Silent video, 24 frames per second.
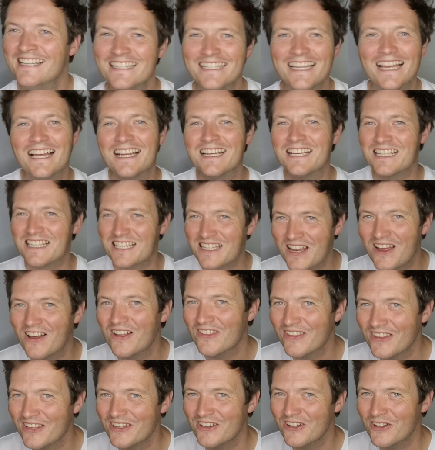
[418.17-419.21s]
That is
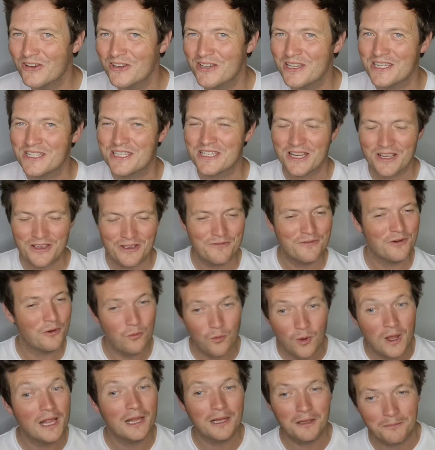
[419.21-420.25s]
not the noise of a
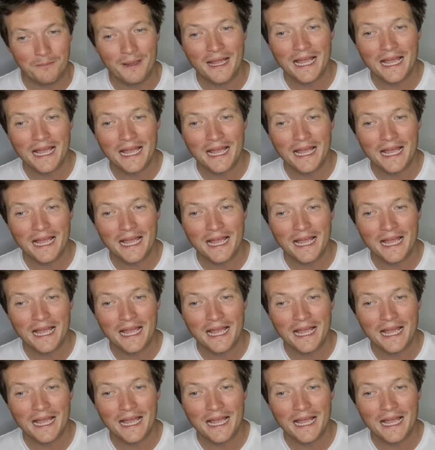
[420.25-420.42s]
well